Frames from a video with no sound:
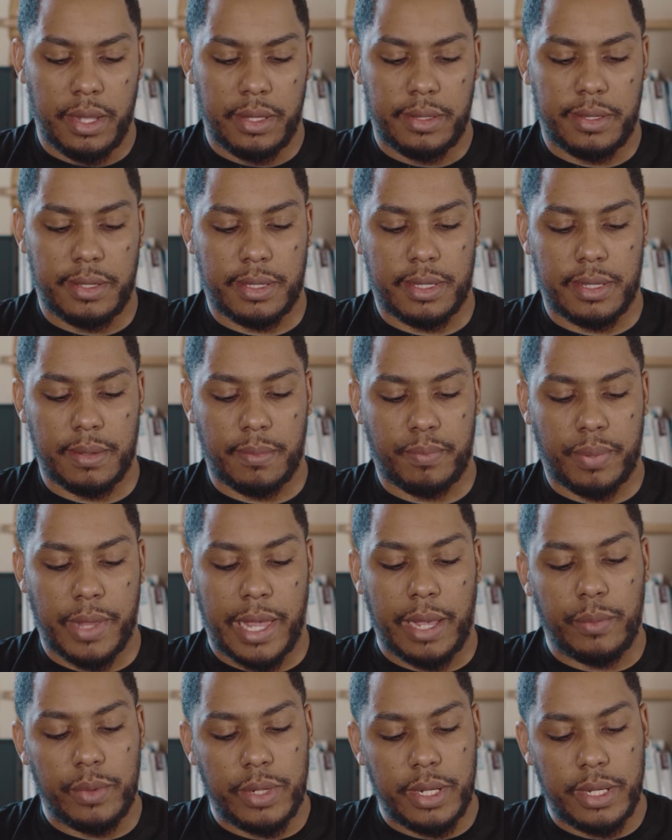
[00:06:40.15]
just to
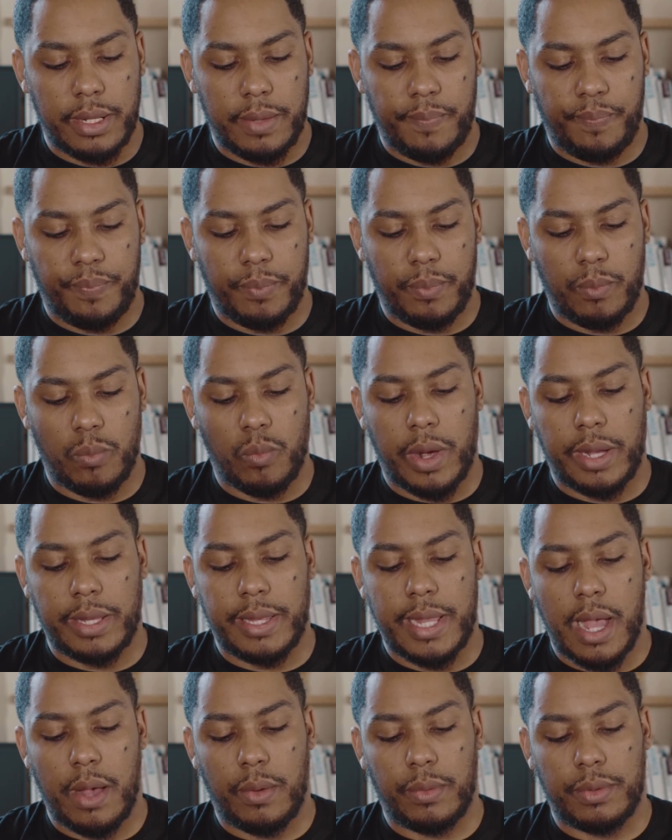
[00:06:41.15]
play with it. Right
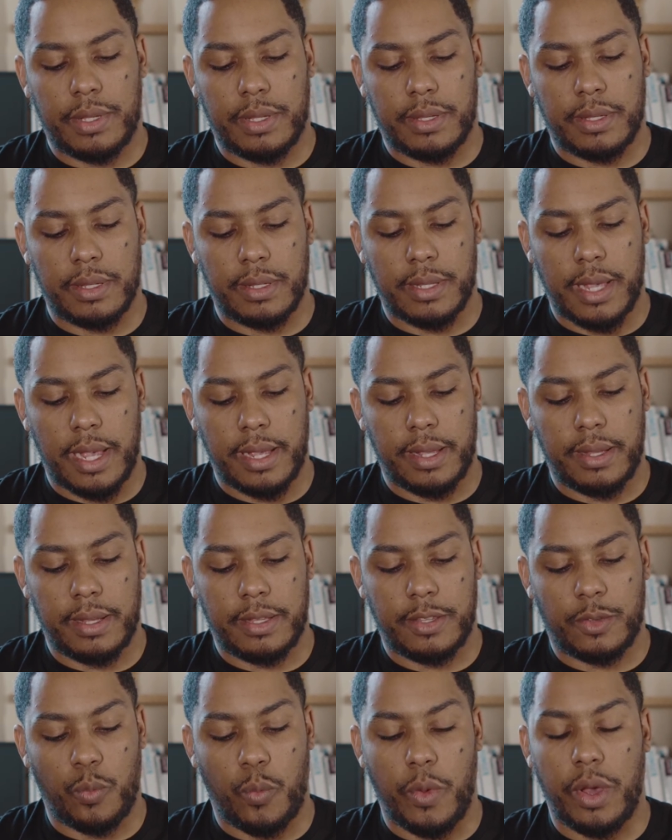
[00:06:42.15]
now it just looks like
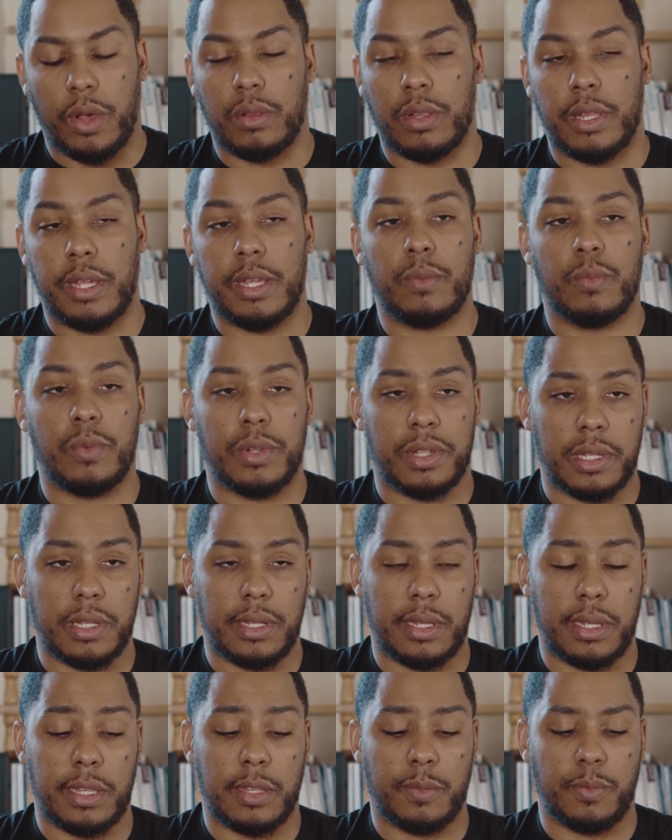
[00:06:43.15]
it's well lit, which
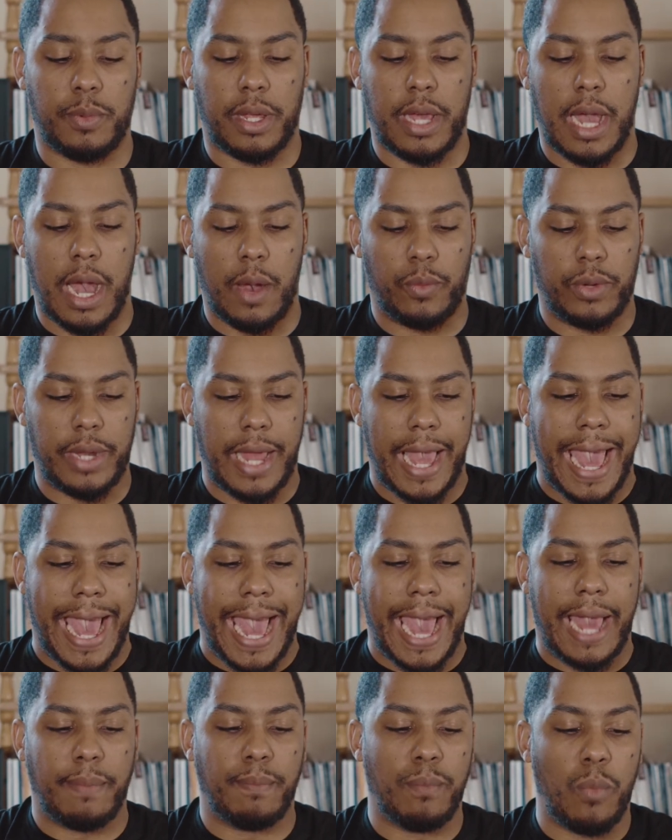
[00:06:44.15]
it is, but I would
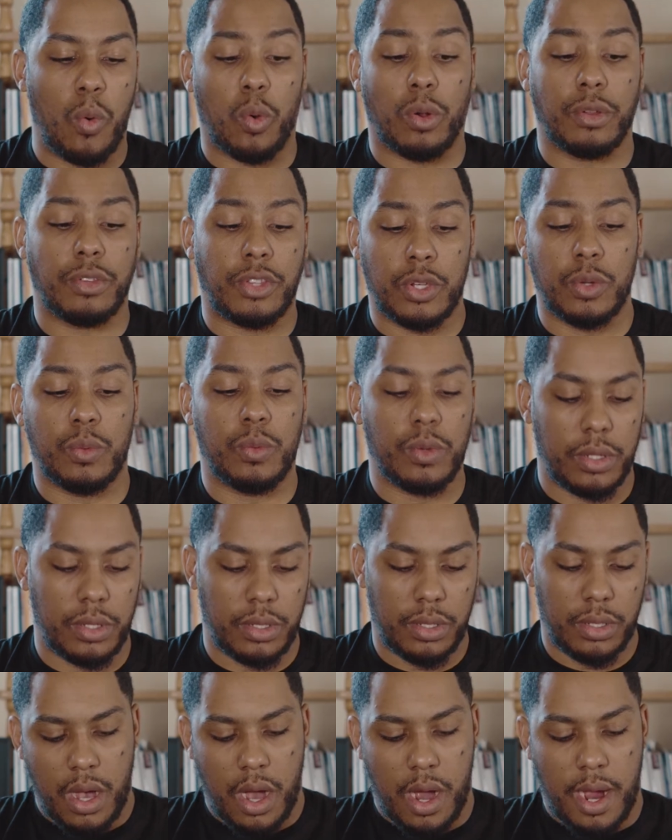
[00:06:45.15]
add more to it.
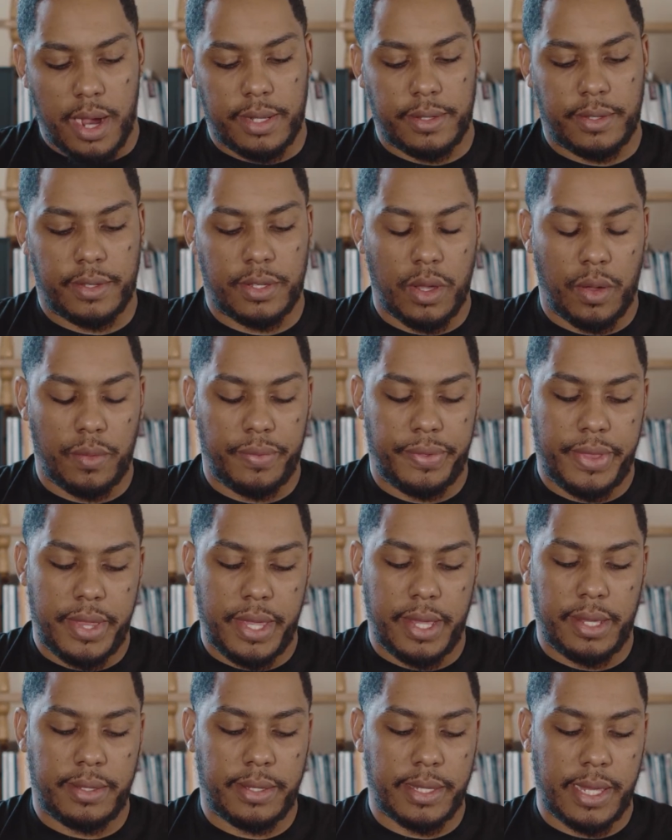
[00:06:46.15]
Alright, so
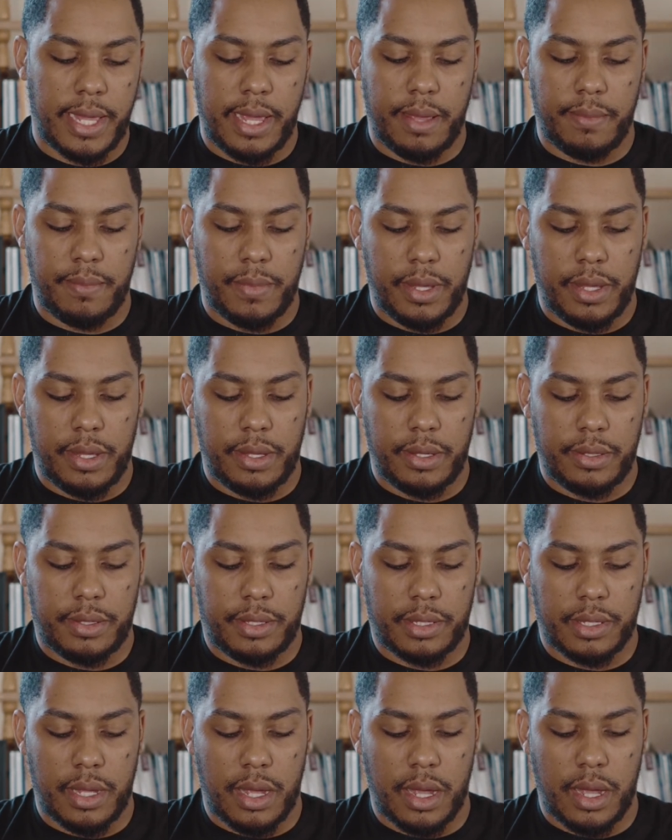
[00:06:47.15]
this
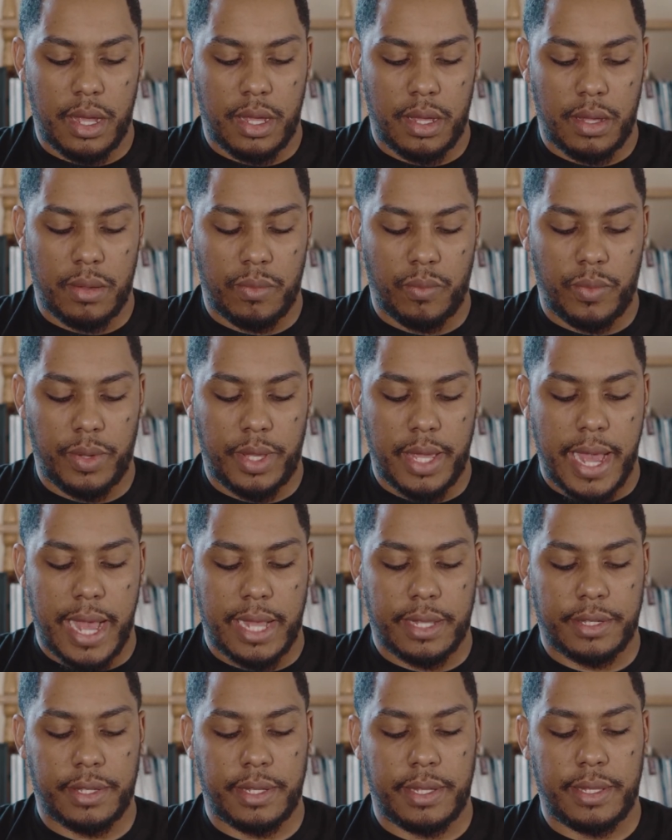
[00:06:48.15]
image we
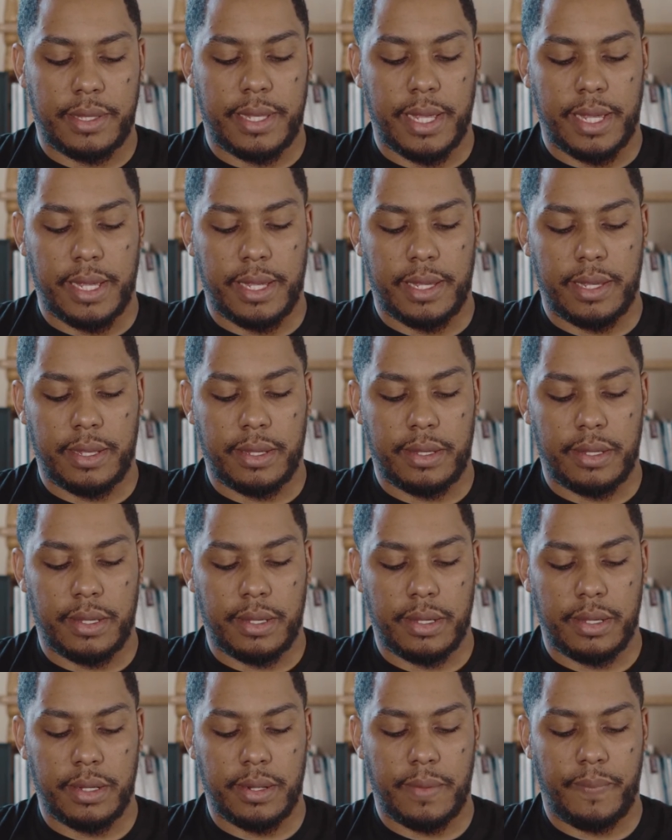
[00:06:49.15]
actually did
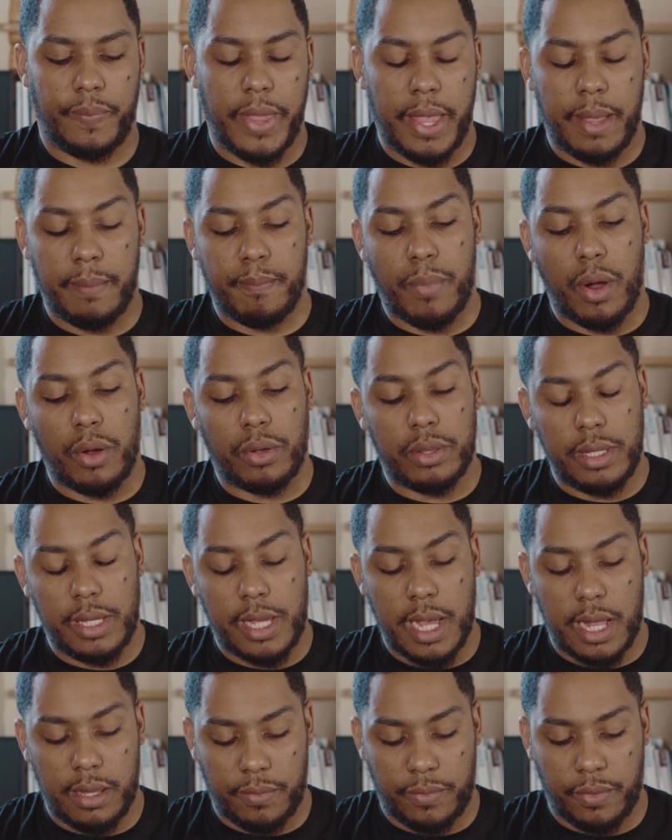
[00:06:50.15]
in Berkeley,
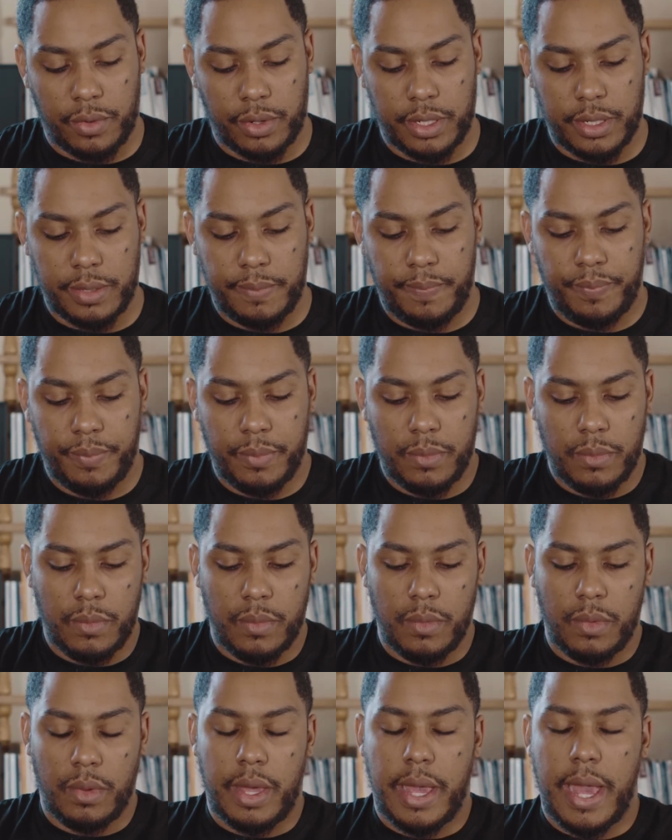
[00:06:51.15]
California
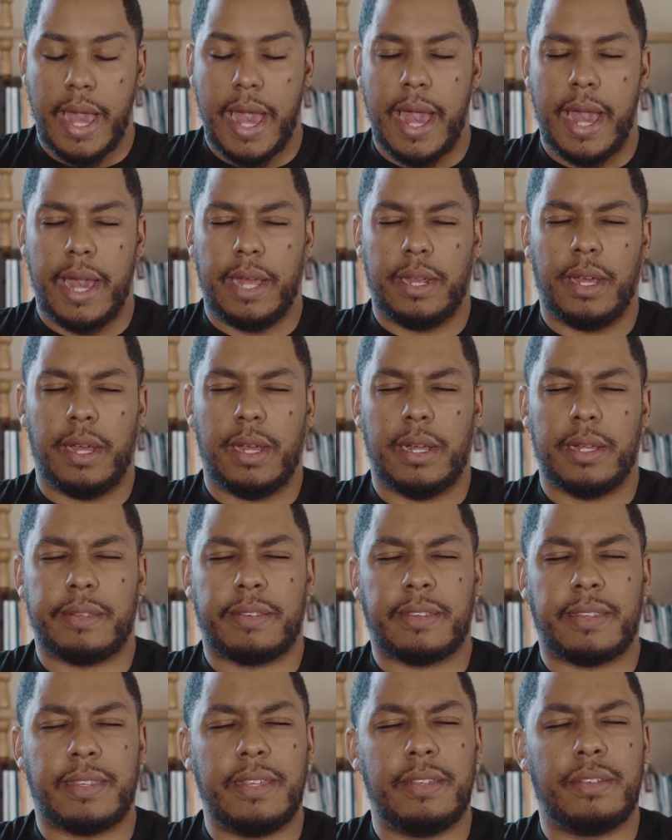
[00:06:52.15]
at
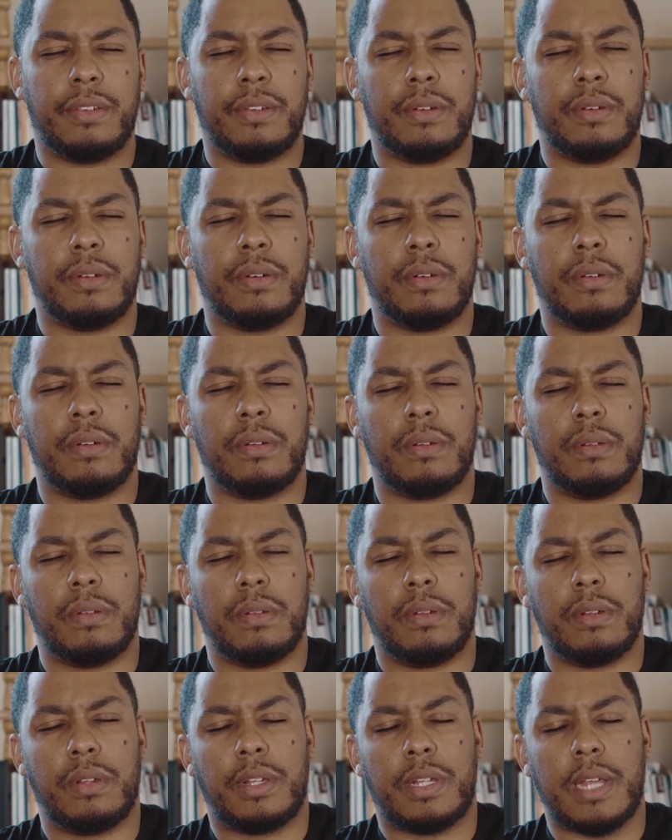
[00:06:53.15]
Cesar
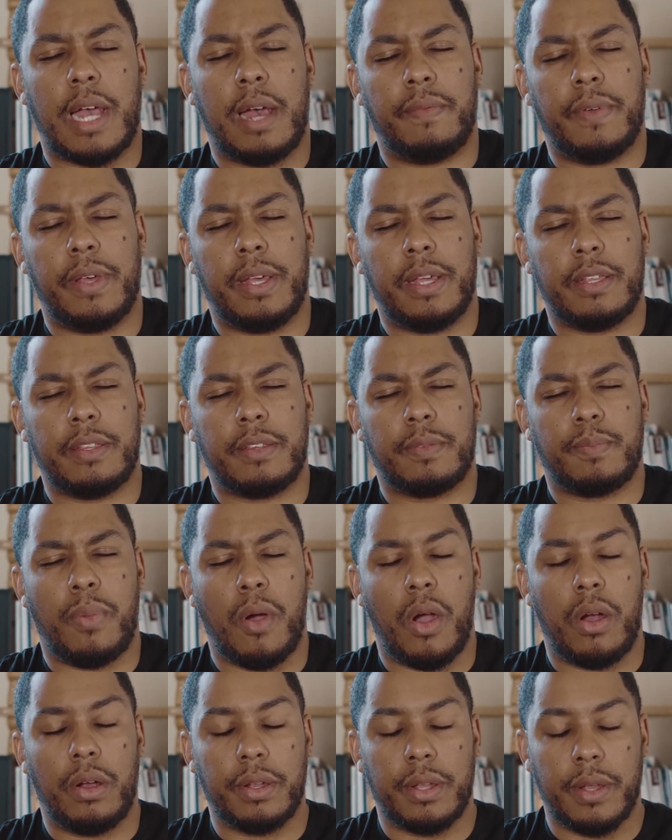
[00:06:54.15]
Chavez
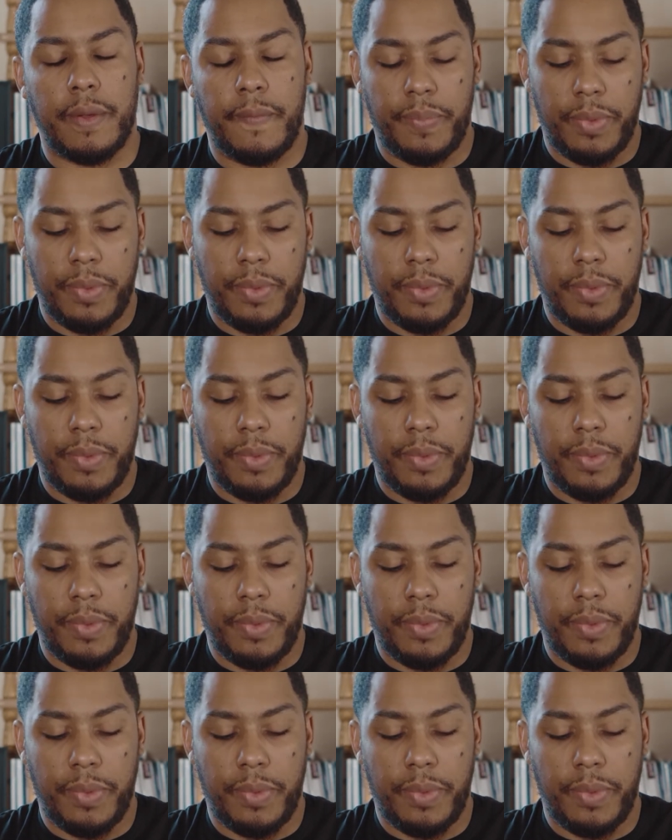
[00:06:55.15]
Park.